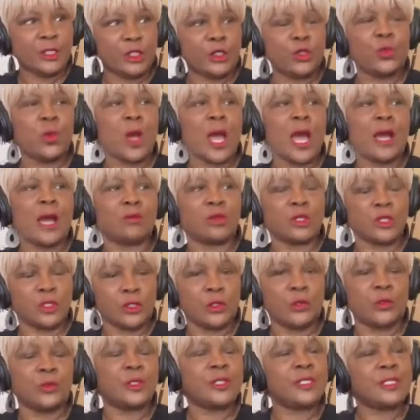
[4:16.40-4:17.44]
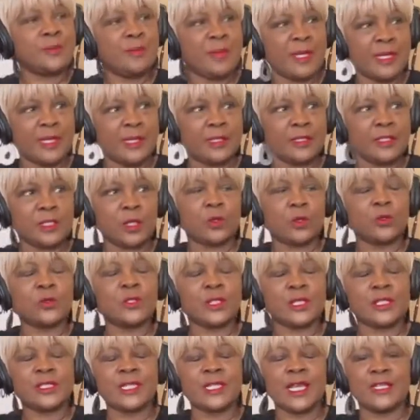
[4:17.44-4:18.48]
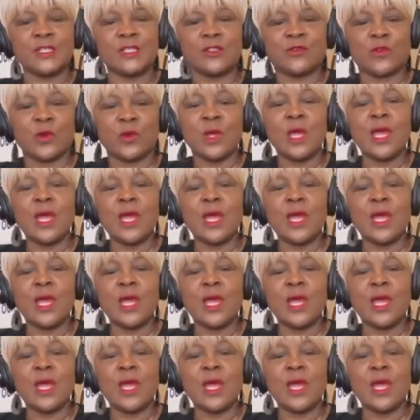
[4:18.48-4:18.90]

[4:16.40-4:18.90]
to our students being so successful.